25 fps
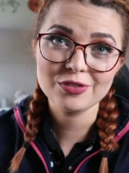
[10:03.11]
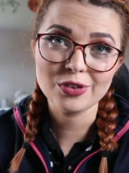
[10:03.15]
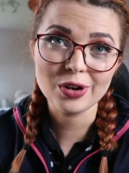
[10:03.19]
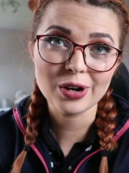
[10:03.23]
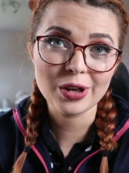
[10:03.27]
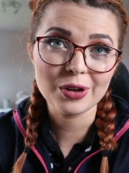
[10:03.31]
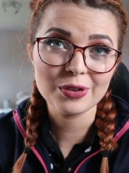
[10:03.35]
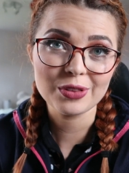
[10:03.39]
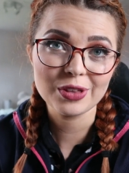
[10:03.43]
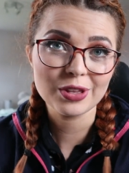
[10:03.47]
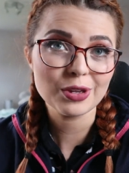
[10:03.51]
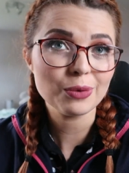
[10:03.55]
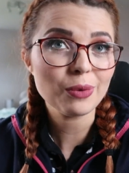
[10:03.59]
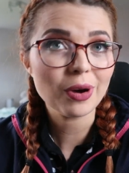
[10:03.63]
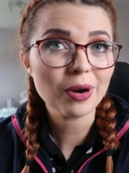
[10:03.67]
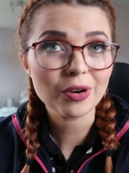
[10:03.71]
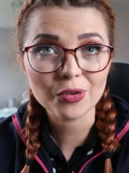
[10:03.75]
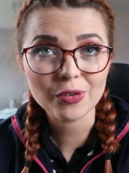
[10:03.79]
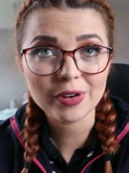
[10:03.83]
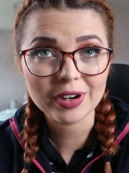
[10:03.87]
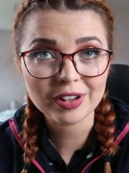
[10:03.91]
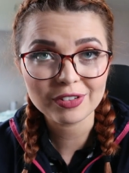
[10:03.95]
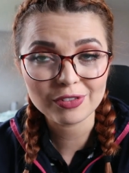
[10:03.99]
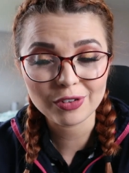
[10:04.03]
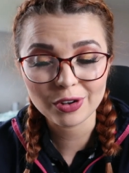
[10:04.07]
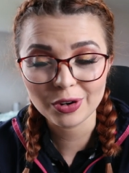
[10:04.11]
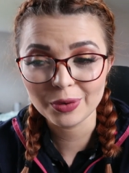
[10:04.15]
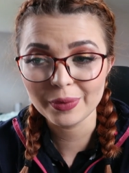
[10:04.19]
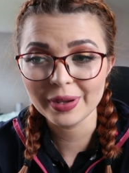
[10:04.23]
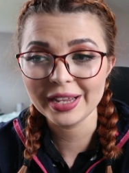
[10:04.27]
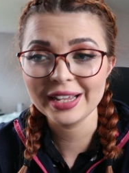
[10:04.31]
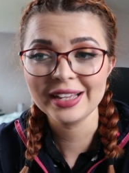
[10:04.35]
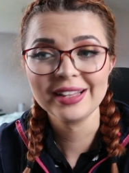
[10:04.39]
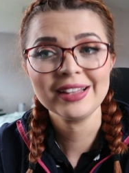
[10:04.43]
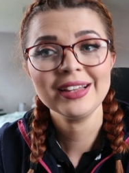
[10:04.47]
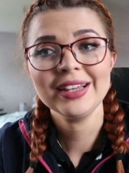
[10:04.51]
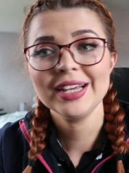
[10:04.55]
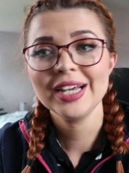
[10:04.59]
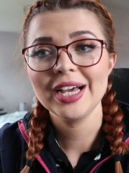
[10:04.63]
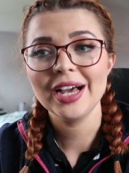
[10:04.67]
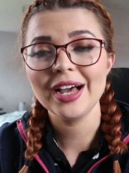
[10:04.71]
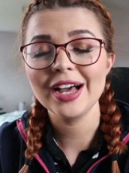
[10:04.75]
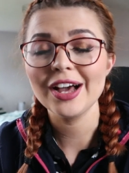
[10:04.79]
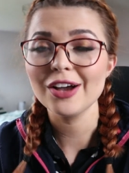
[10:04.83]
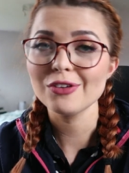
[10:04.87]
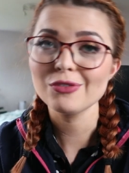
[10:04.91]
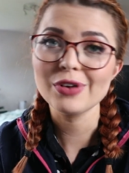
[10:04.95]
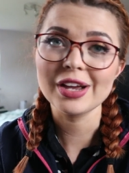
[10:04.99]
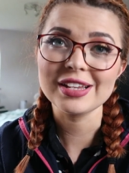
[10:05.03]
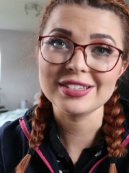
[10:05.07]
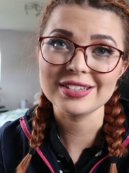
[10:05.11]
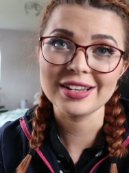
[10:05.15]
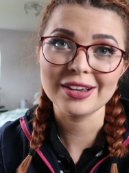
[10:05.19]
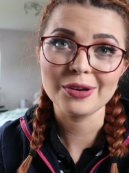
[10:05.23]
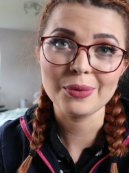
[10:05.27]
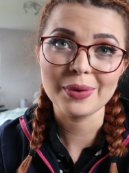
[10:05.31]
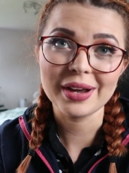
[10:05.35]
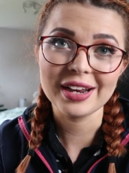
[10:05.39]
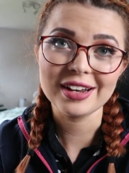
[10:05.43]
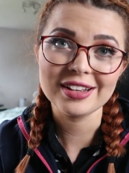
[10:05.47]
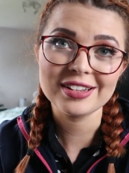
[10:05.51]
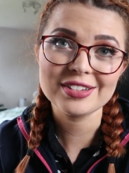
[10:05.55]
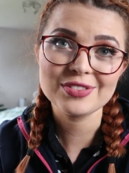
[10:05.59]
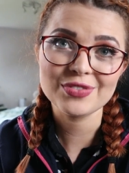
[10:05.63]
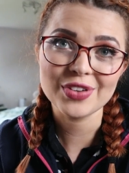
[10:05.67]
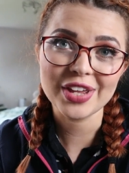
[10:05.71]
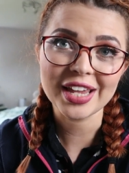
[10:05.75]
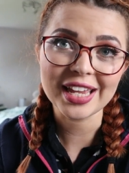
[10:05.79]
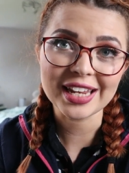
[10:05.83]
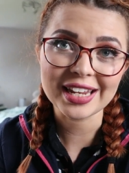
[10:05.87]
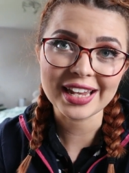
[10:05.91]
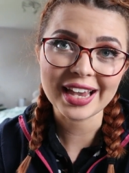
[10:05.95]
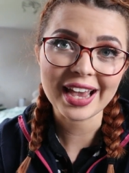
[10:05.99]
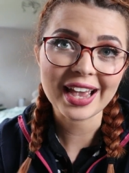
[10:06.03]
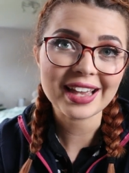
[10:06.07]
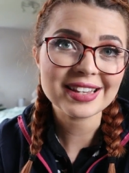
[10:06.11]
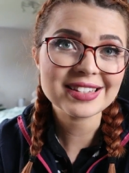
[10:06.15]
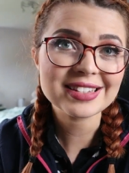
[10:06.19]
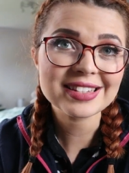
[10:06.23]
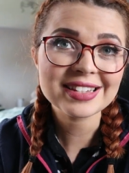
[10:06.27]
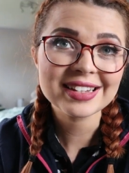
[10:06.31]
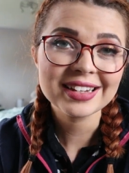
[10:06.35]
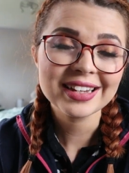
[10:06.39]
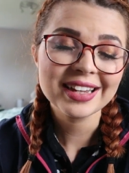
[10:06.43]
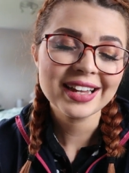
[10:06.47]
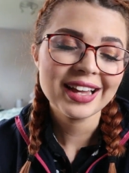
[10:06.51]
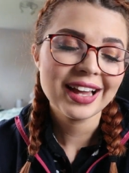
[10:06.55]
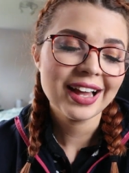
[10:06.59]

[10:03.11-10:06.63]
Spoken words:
follow that you aren't already following, raising awareness for EDS.